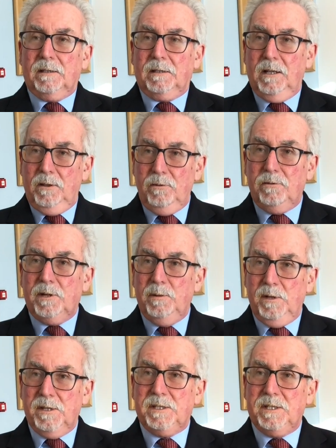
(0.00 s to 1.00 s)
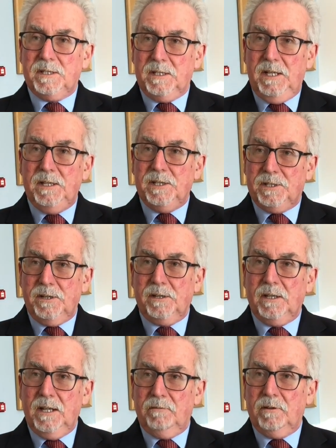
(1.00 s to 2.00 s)
The local communities need a
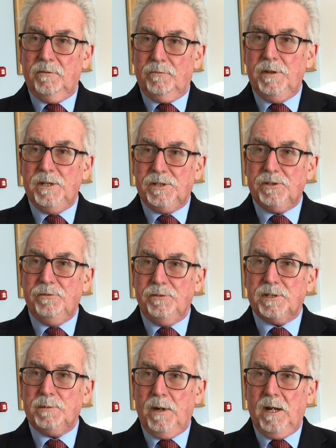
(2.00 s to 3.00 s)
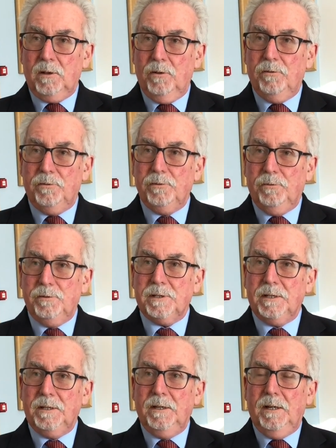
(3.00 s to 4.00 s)
certain level of reassurance about law and
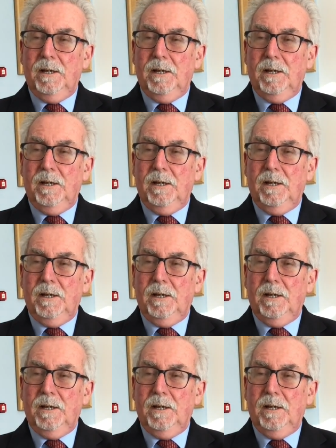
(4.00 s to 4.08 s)
order,